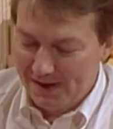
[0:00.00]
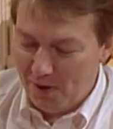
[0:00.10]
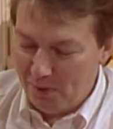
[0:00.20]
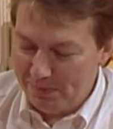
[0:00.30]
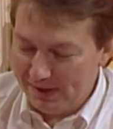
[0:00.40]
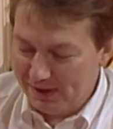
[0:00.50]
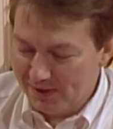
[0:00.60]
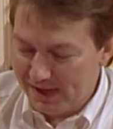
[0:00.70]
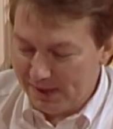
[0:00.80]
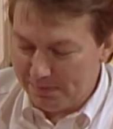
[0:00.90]
Hoping you
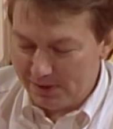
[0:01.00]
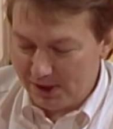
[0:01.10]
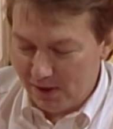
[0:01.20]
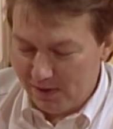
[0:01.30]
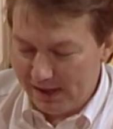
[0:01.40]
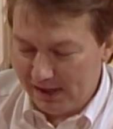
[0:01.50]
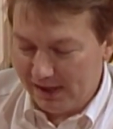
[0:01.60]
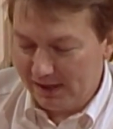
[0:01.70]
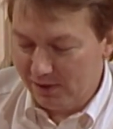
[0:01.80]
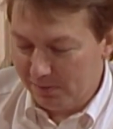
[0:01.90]
keep
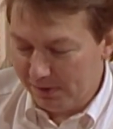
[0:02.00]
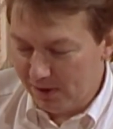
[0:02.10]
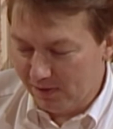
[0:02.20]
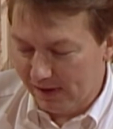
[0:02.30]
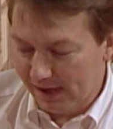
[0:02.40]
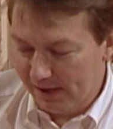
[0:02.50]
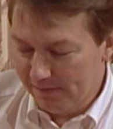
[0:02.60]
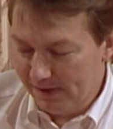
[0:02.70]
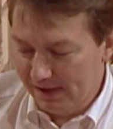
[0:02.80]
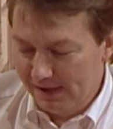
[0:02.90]
showing your program